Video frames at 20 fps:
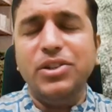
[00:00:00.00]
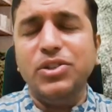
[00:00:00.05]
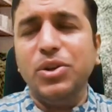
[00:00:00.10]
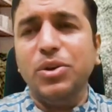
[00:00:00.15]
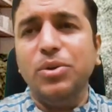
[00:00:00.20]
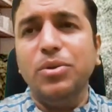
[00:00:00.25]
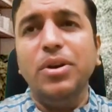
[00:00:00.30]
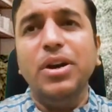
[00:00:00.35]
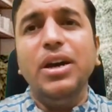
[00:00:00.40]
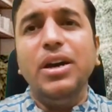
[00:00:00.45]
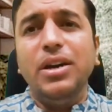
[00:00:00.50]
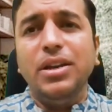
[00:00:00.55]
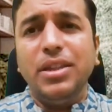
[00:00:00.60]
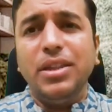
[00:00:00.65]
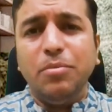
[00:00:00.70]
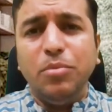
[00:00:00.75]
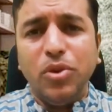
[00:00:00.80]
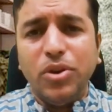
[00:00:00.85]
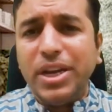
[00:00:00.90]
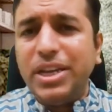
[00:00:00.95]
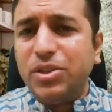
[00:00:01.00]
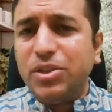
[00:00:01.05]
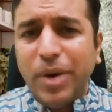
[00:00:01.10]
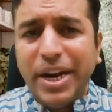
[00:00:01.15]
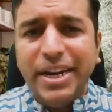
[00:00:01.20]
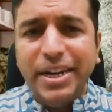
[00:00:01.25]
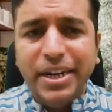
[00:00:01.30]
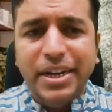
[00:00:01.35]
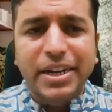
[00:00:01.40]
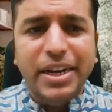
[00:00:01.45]
So the book is
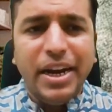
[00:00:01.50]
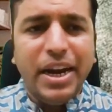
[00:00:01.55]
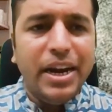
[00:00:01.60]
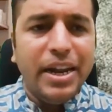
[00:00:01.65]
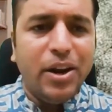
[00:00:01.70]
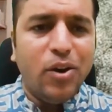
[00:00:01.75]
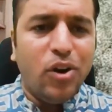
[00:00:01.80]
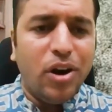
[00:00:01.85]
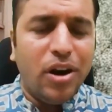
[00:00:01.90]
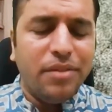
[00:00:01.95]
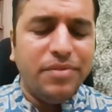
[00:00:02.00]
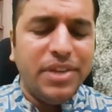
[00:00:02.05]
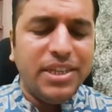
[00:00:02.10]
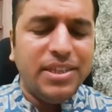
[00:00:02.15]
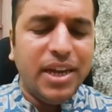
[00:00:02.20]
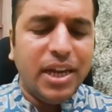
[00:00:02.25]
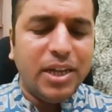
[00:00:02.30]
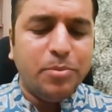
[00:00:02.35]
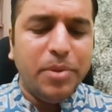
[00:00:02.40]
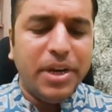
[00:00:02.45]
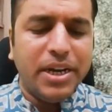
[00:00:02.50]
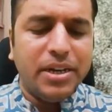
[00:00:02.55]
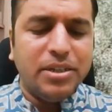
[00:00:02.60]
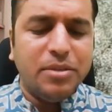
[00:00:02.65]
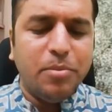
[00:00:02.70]
quite detailed on all of these aspects,